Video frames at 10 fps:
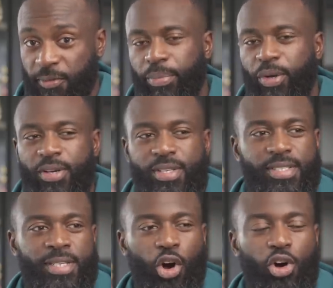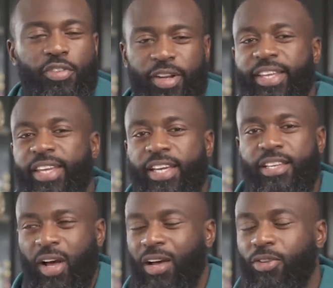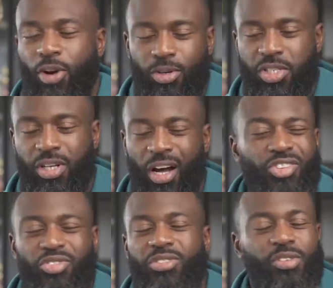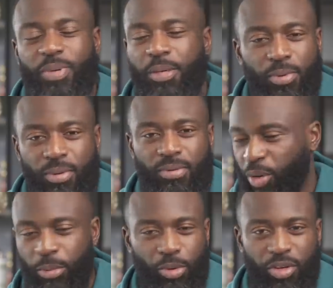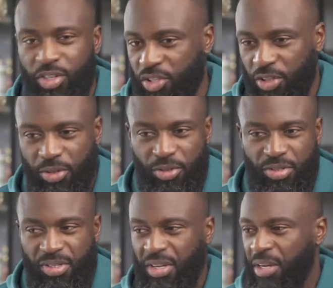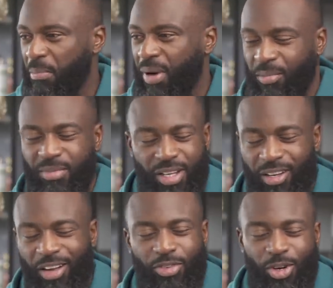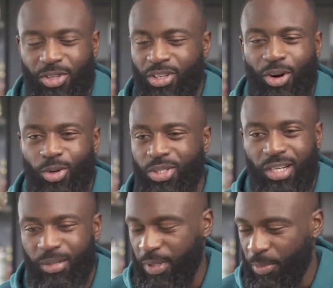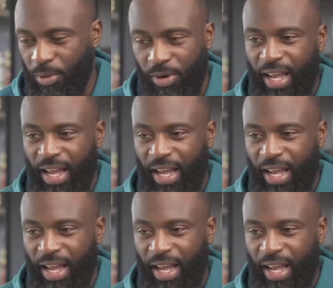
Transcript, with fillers: Because over the years, I've coached hundreds of people, bodybuilding shows, mums, I've coached a whole ton of people.